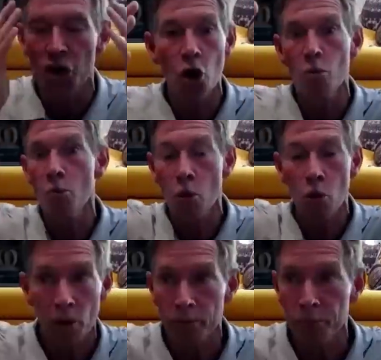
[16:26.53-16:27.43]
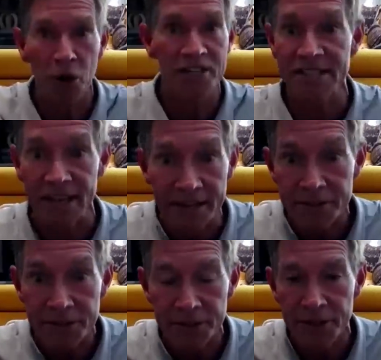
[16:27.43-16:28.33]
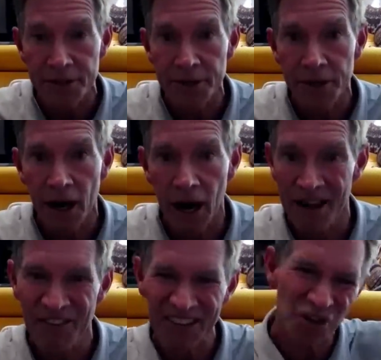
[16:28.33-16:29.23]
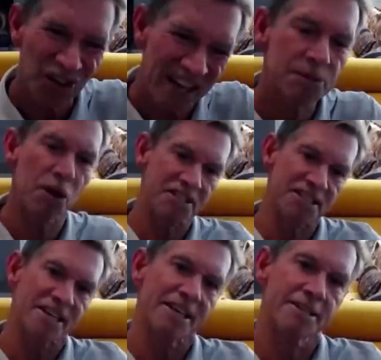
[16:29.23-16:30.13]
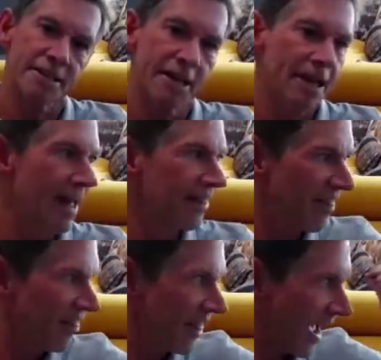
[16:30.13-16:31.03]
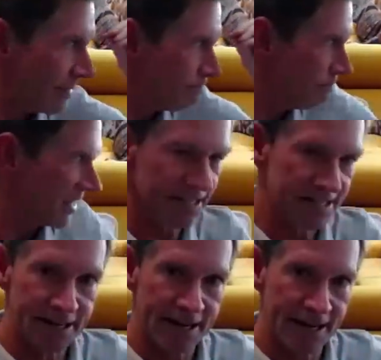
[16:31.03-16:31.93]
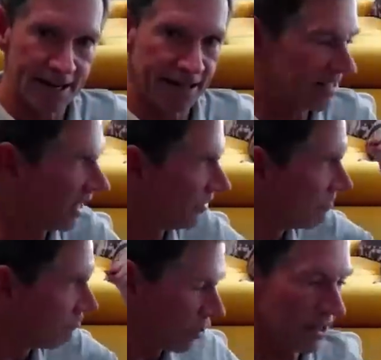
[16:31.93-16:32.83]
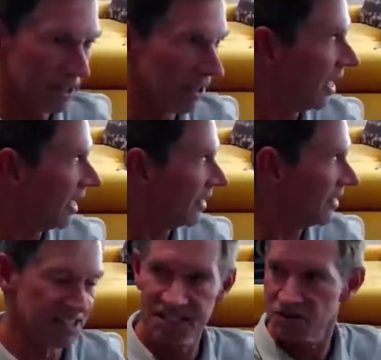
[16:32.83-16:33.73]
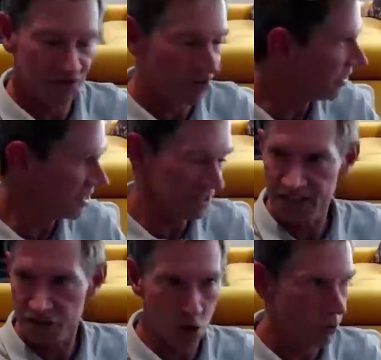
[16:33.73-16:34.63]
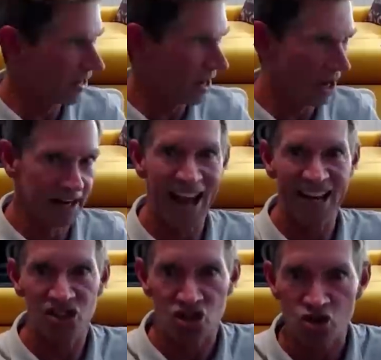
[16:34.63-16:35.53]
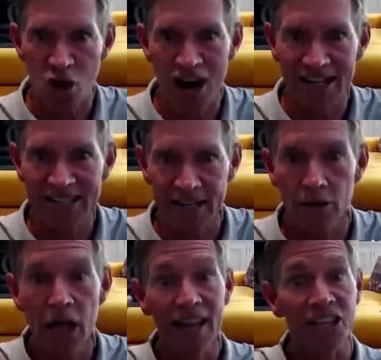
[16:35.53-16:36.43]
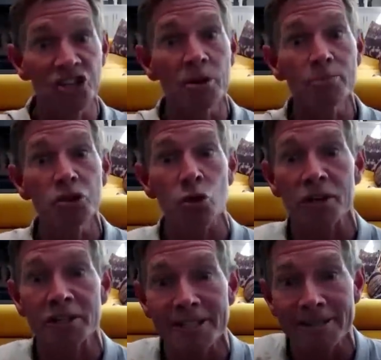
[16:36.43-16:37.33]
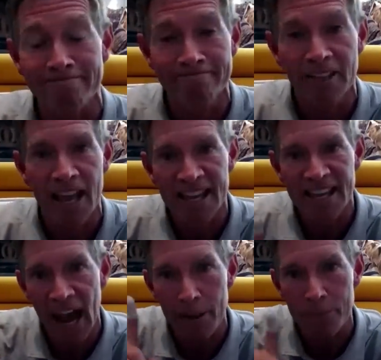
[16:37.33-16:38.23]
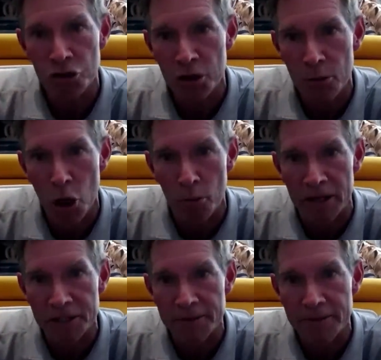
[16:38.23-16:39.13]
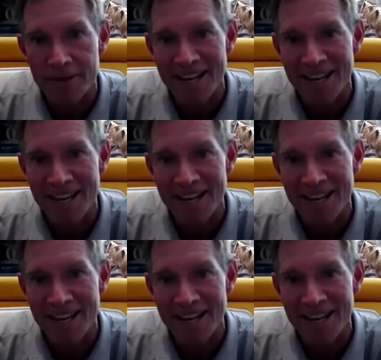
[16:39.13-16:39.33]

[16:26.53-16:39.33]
no more prescient. In fact, they're less prescient than that business guy that's on the front line that sees various things going on and is trying to get, like Jim Sorensen, capture the moment.